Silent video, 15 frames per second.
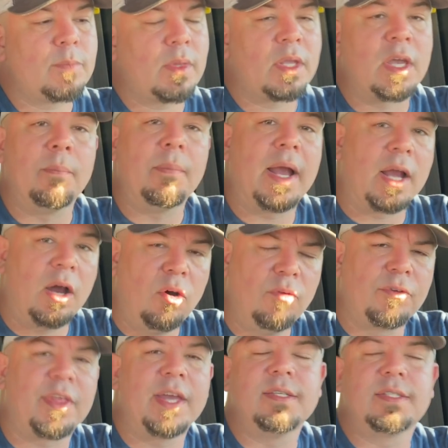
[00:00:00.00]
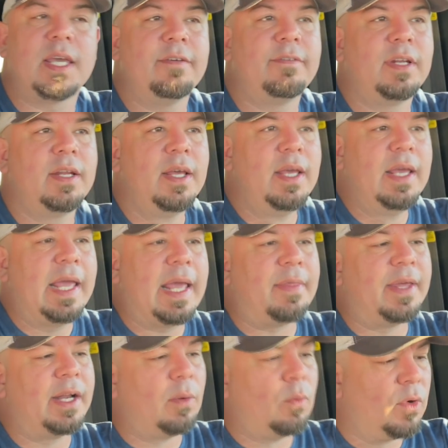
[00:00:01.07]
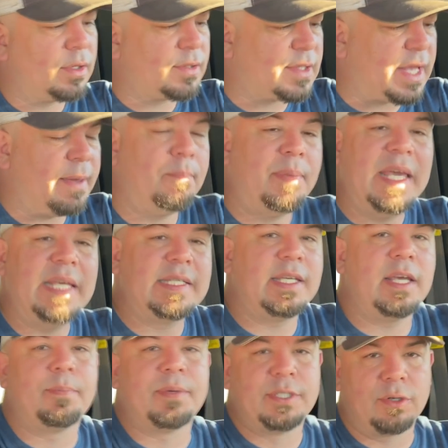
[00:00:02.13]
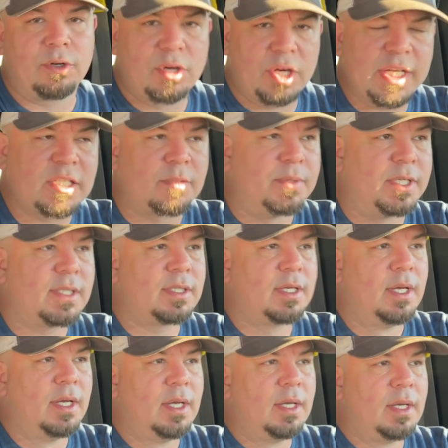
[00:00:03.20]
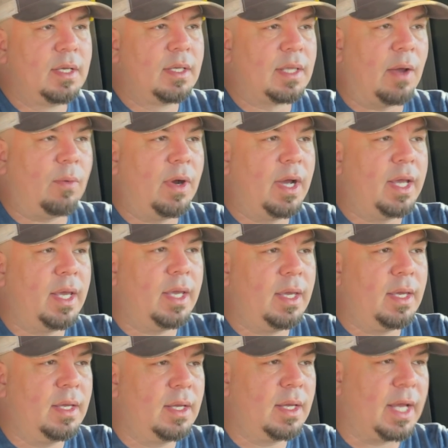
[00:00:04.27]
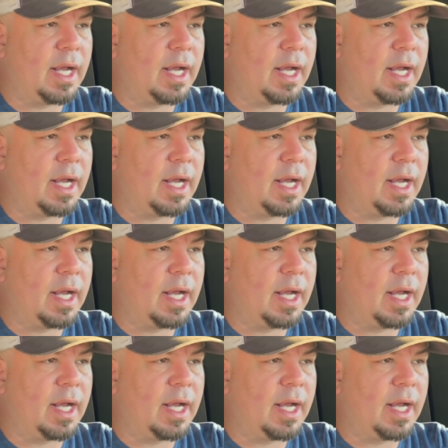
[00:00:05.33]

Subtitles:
come back home for Thanksgiving, and then I'm going to stay busy up until Christmas. That way I